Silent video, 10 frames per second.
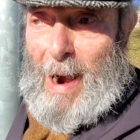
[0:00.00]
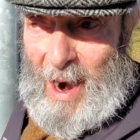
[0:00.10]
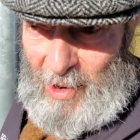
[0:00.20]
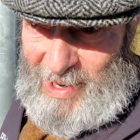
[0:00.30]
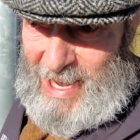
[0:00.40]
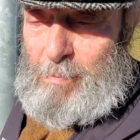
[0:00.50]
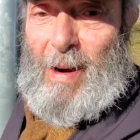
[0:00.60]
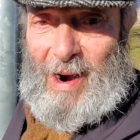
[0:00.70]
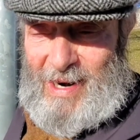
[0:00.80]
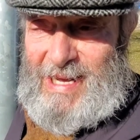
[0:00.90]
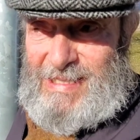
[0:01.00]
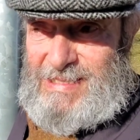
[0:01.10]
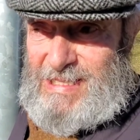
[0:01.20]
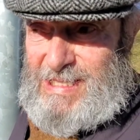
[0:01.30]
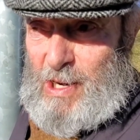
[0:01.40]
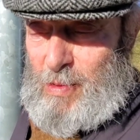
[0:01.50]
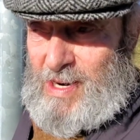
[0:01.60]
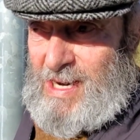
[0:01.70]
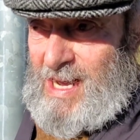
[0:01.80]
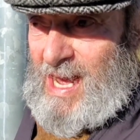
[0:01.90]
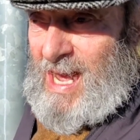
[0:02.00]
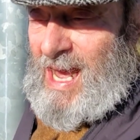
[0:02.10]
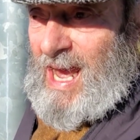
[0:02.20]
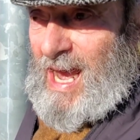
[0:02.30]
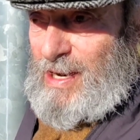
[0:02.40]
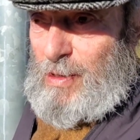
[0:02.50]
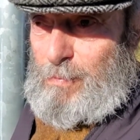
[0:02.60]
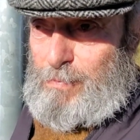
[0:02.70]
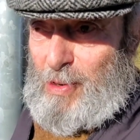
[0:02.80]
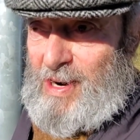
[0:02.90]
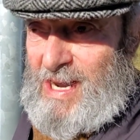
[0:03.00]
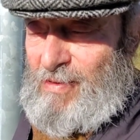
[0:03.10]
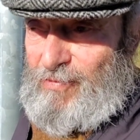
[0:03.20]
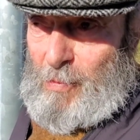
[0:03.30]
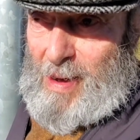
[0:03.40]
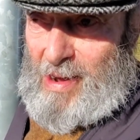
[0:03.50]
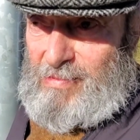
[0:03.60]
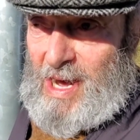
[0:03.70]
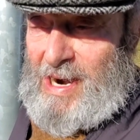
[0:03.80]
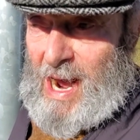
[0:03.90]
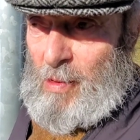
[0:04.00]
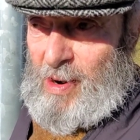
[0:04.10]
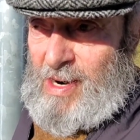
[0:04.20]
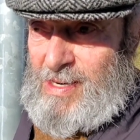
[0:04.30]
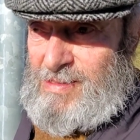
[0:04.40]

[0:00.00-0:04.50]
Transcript: barley. Barley is the secret. And you put it in for about an hour